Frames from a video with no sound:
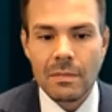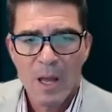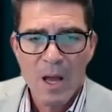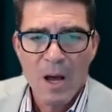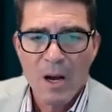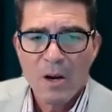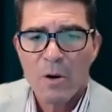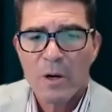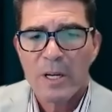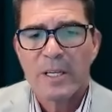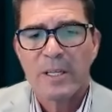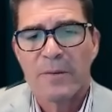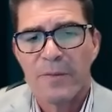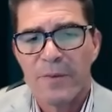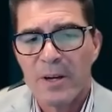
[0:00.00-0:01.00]
According to the
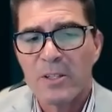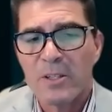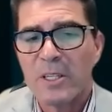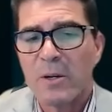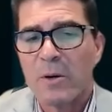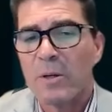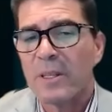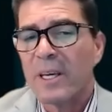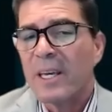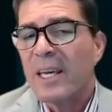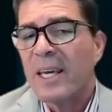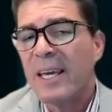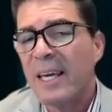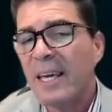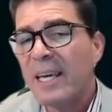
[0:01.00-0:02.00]
Fairstein Court, the
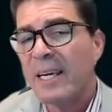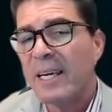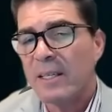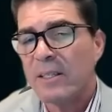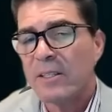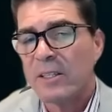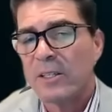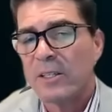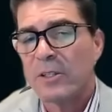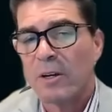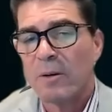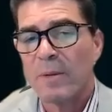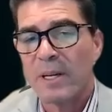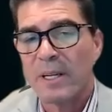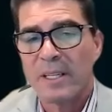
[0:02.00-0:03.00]
key to
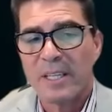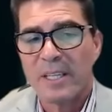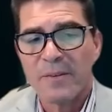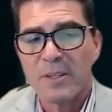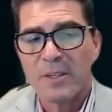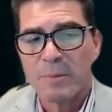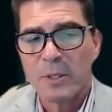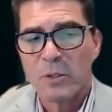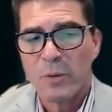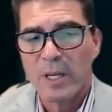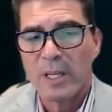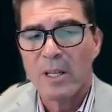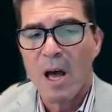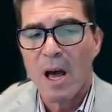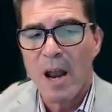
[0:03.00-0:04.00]
determining the difference
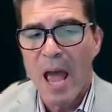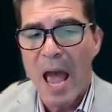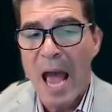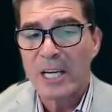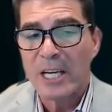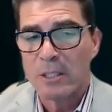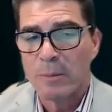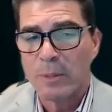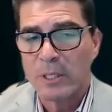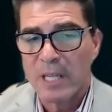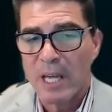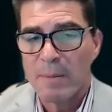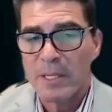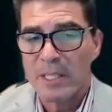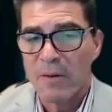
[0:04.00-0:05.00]
between non-actionable
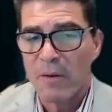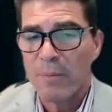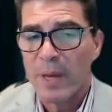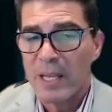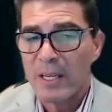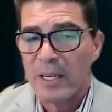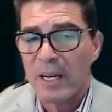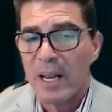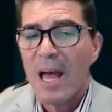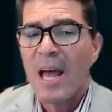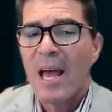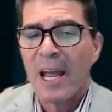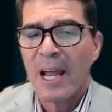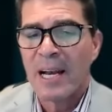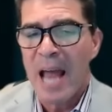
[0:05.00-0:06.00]
statements of opinion
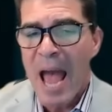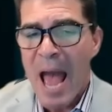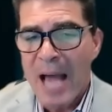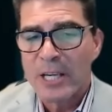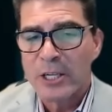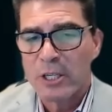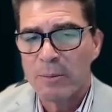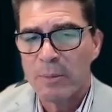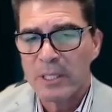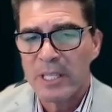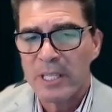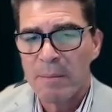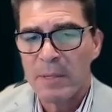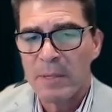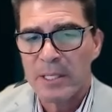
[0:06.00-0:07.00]
and actionable
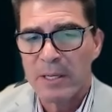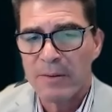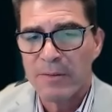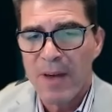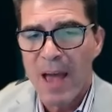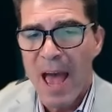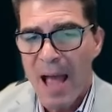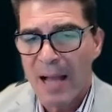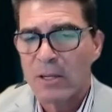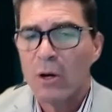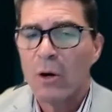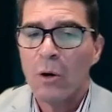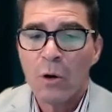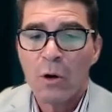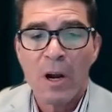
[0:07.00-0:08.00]
statements of fact,
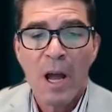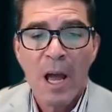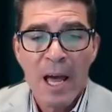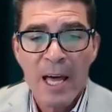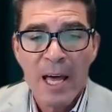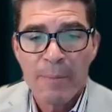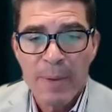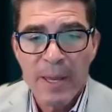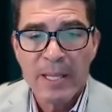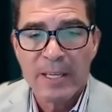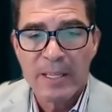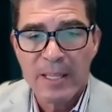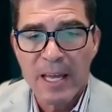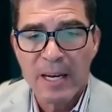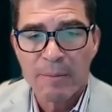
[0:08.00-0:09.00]
or an
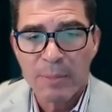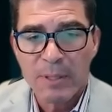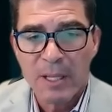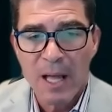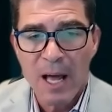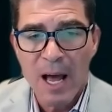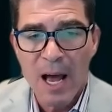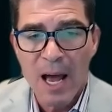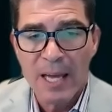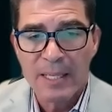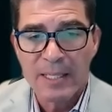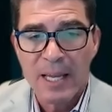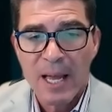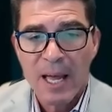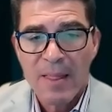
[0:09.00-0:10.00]
opinion that
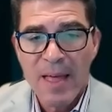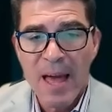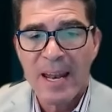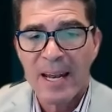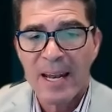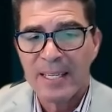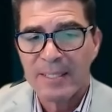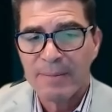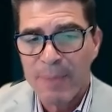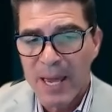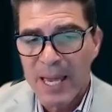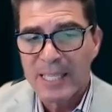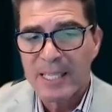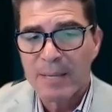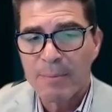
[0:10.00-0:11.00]
implies that it is
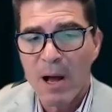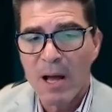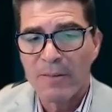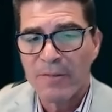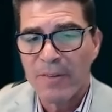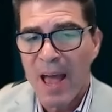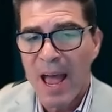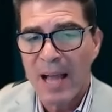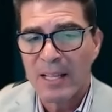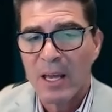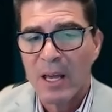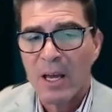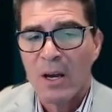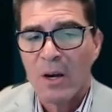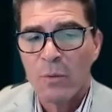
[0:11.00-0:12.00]
based upon fact
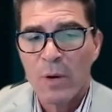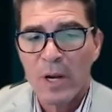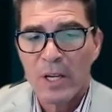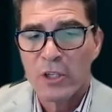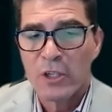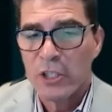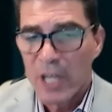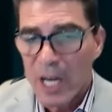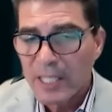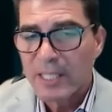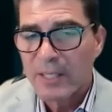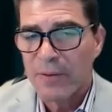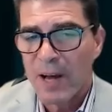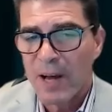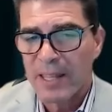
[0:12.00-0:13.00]
which
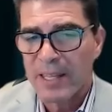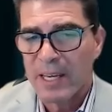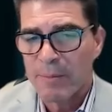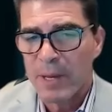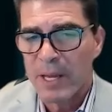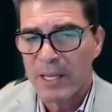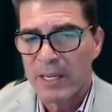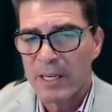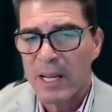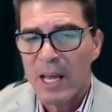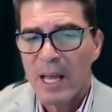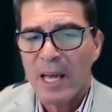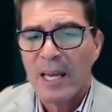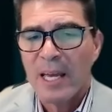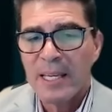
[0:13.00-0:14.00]
justify the opinion,
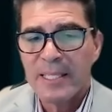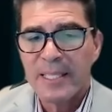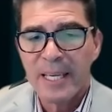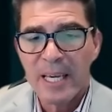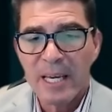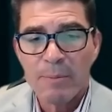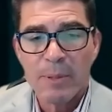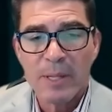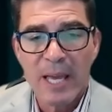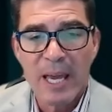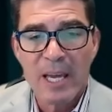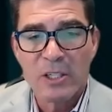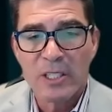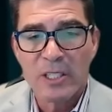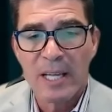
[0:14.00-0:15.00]
is the
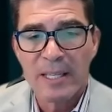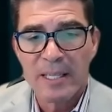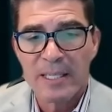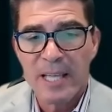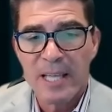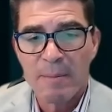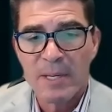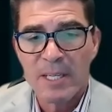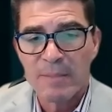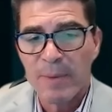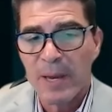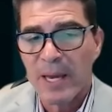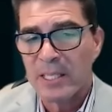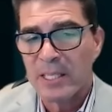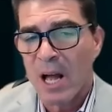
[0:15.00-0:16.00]
implication that the statement is
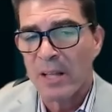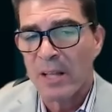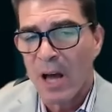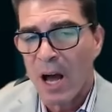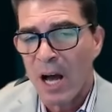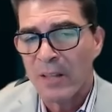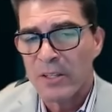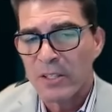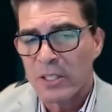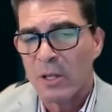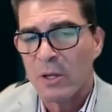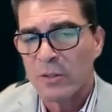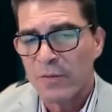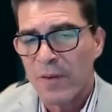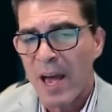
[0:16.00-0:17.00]
based on
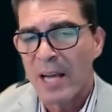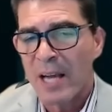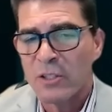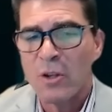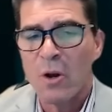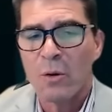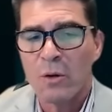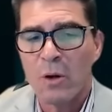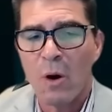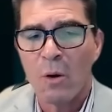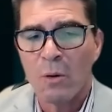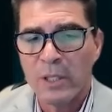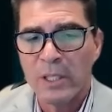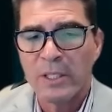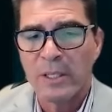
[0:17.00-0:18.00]
undisclosed facts known
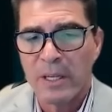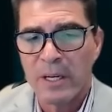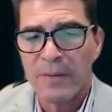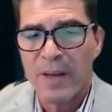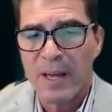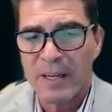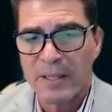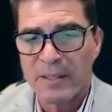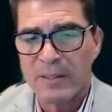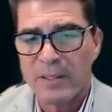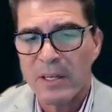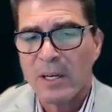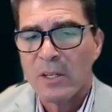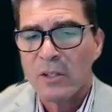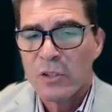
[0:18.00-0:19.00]
only to the defendants.
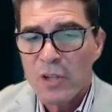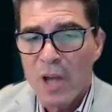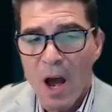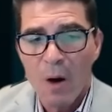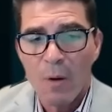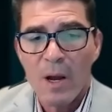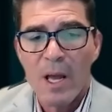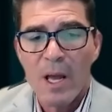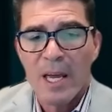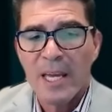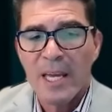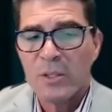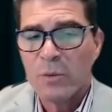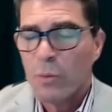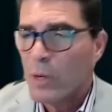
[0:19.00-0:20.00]
So,
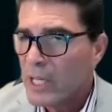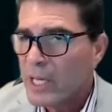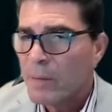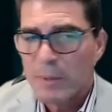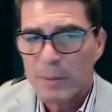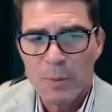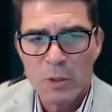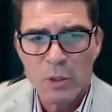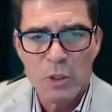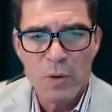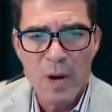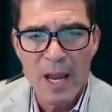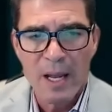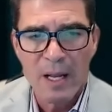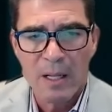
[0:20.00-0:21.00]
is Williams'
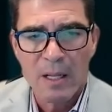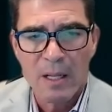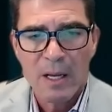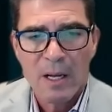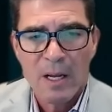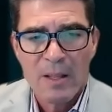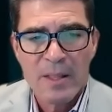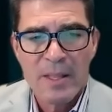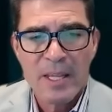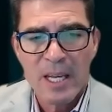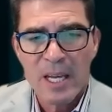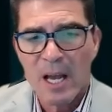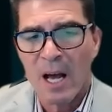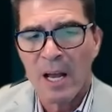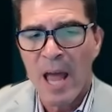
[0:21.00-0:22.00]
portrayal
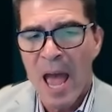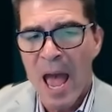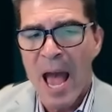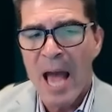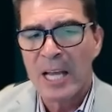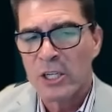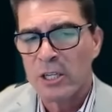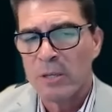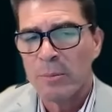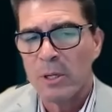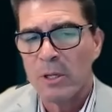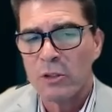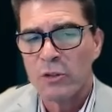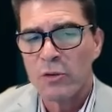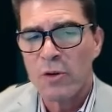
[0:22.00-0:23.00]
the
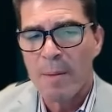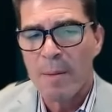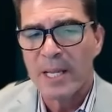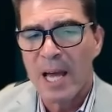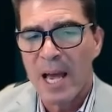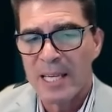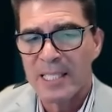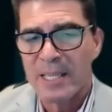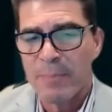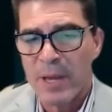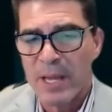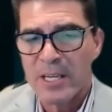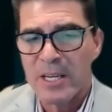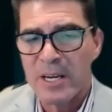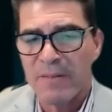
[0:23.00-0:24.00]
unactionable, dramatized
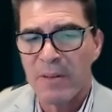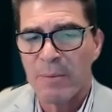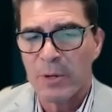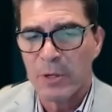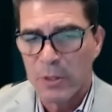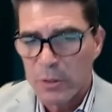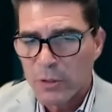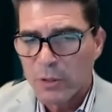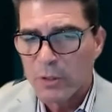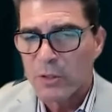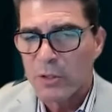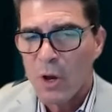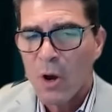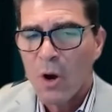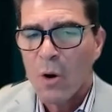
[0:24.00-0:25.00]
opinion of the
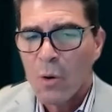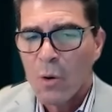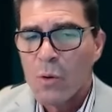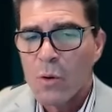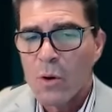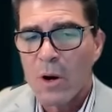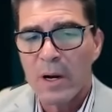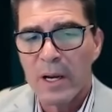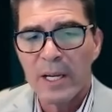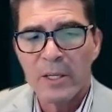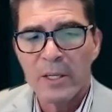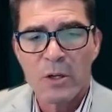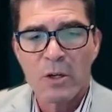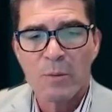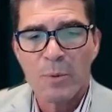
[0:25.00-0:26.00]
producers, or
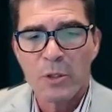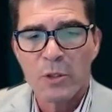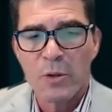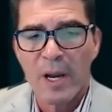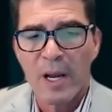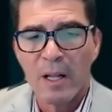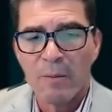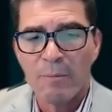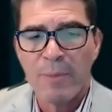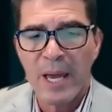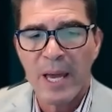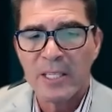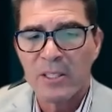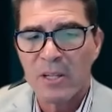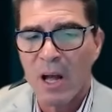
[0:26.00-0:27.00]
is her portrayal
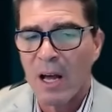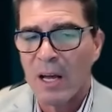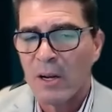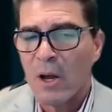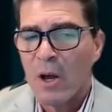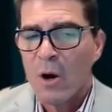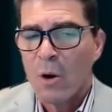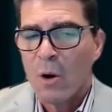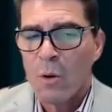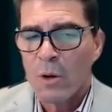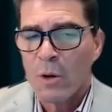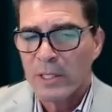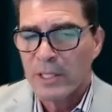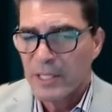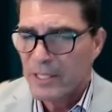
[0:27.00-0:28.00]
based on,
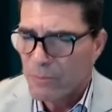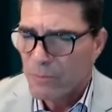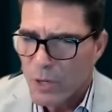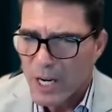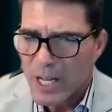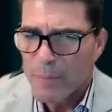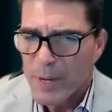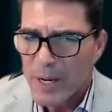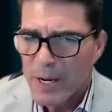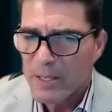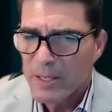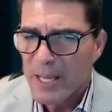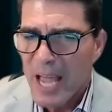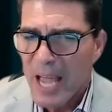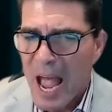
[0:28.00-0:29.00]
or would it appear
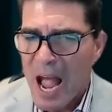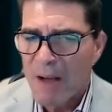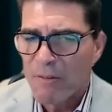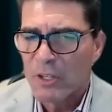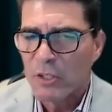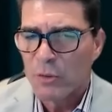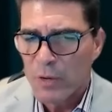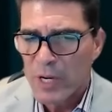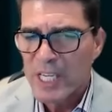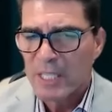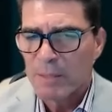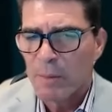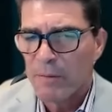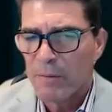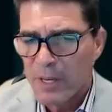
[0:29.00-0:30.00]
to the average
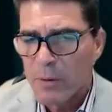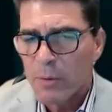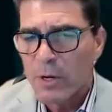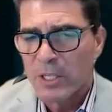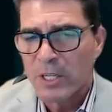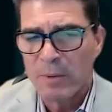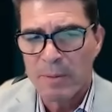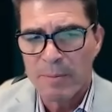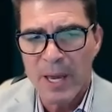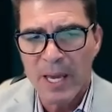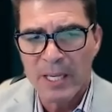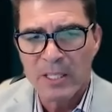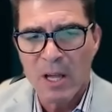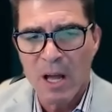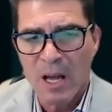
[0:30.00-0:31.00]
reasonable viewer to be
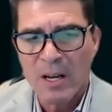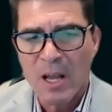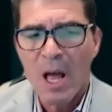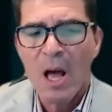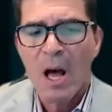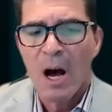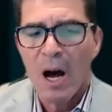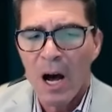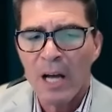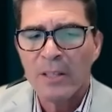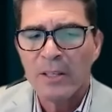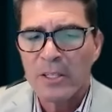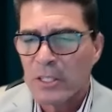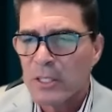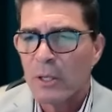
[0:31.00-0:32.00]
based on,
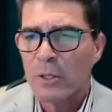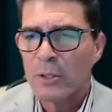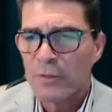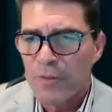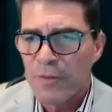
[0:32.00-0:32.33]
undisclosed